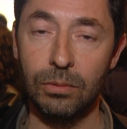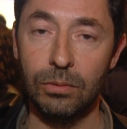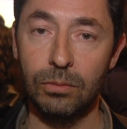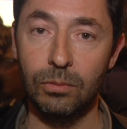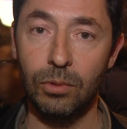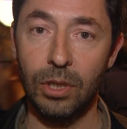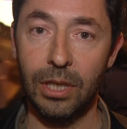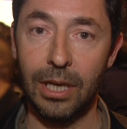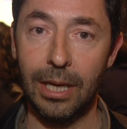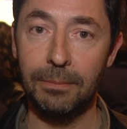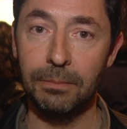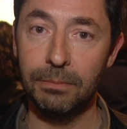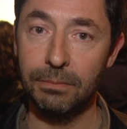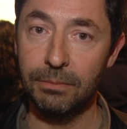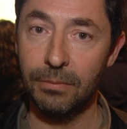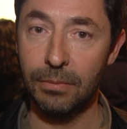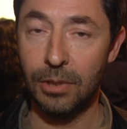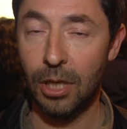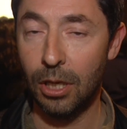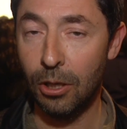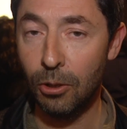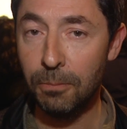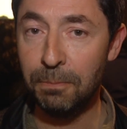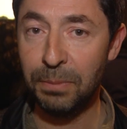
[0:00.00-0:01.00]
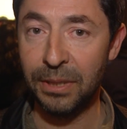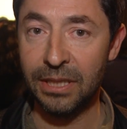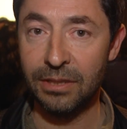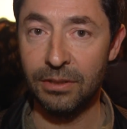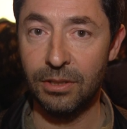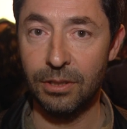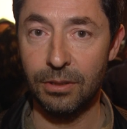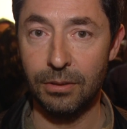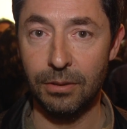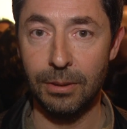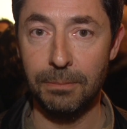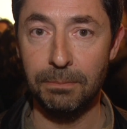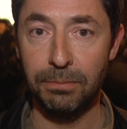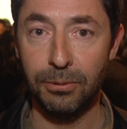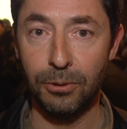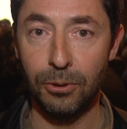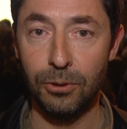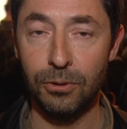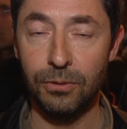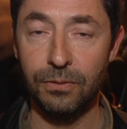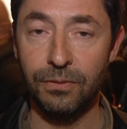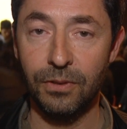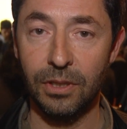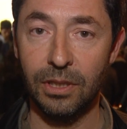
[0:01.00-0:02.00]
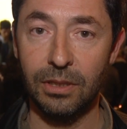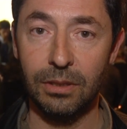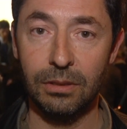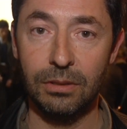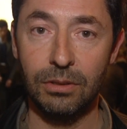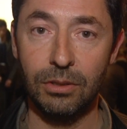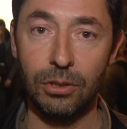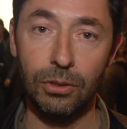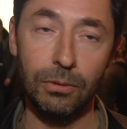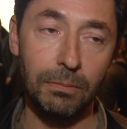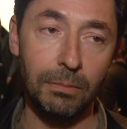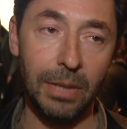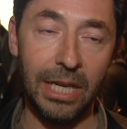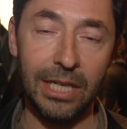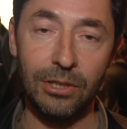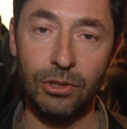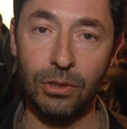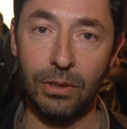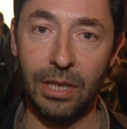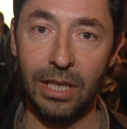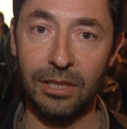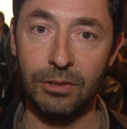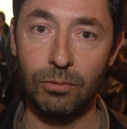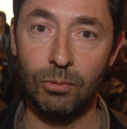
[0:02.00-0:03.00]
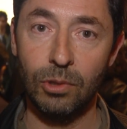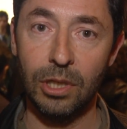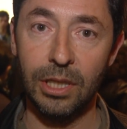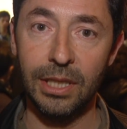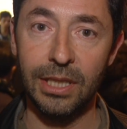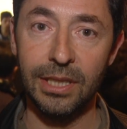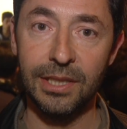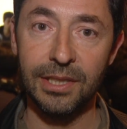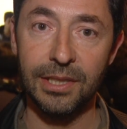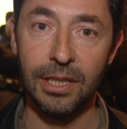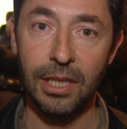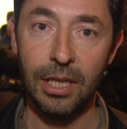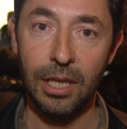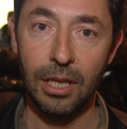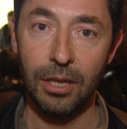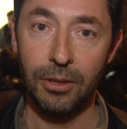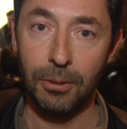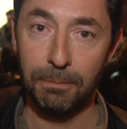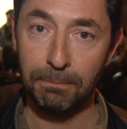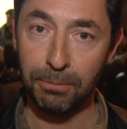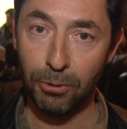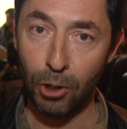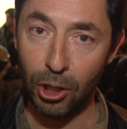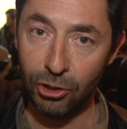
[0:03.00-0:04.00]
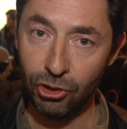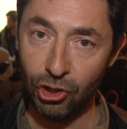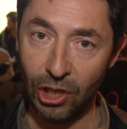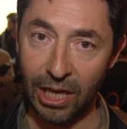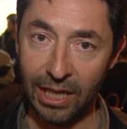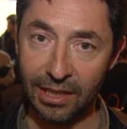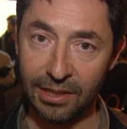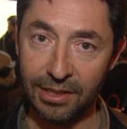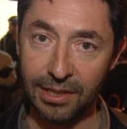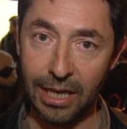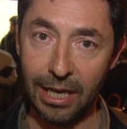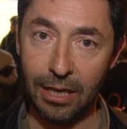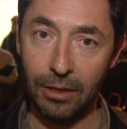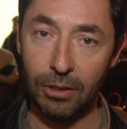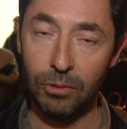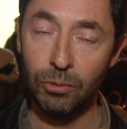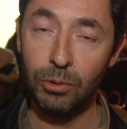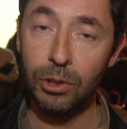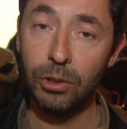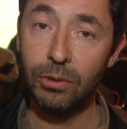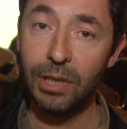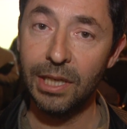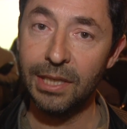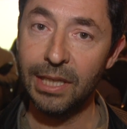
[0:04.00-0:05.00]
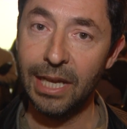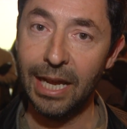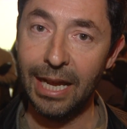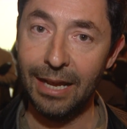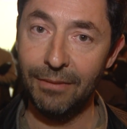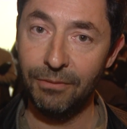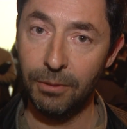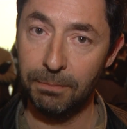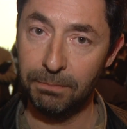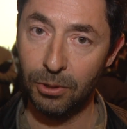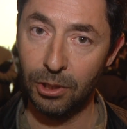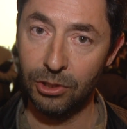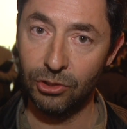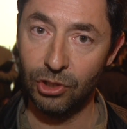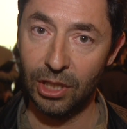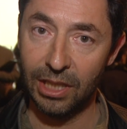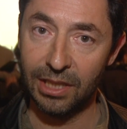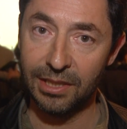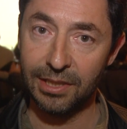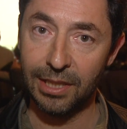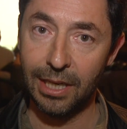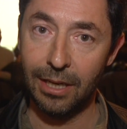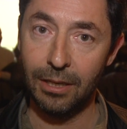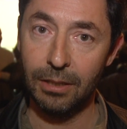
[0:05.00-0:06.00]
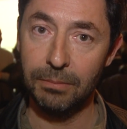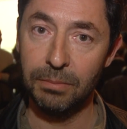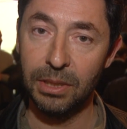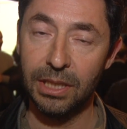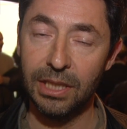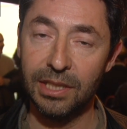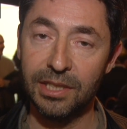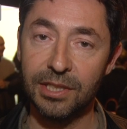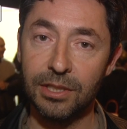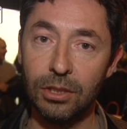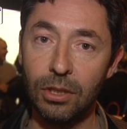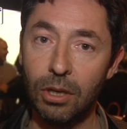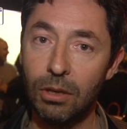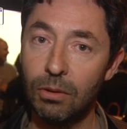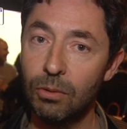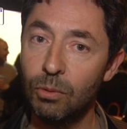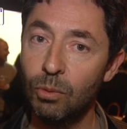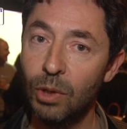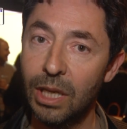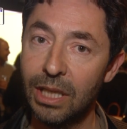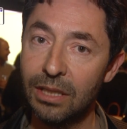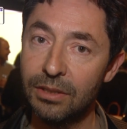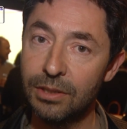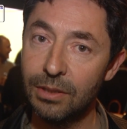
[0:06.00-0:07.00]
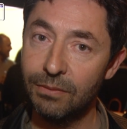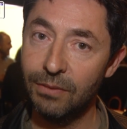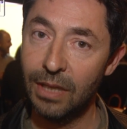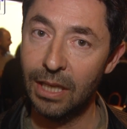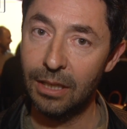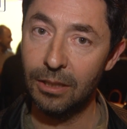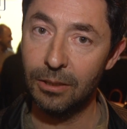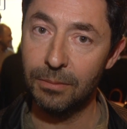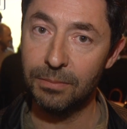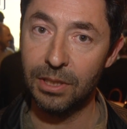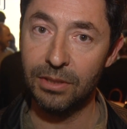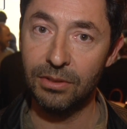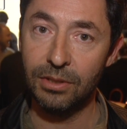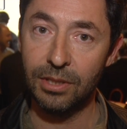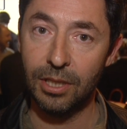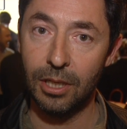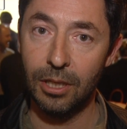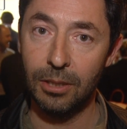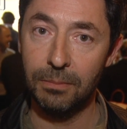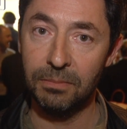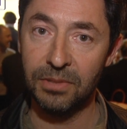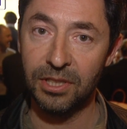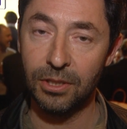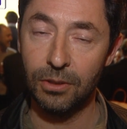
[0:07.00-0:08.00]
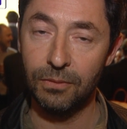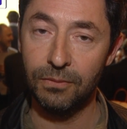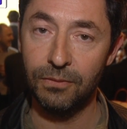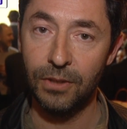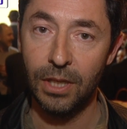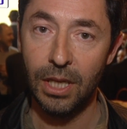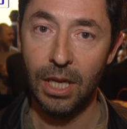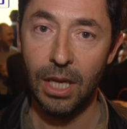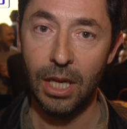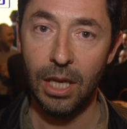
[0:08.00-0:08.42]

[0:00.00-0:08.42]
what I'm hoping to improve are two major areas. One is the projects area. We already have a projects area, but it's not well developed in terms of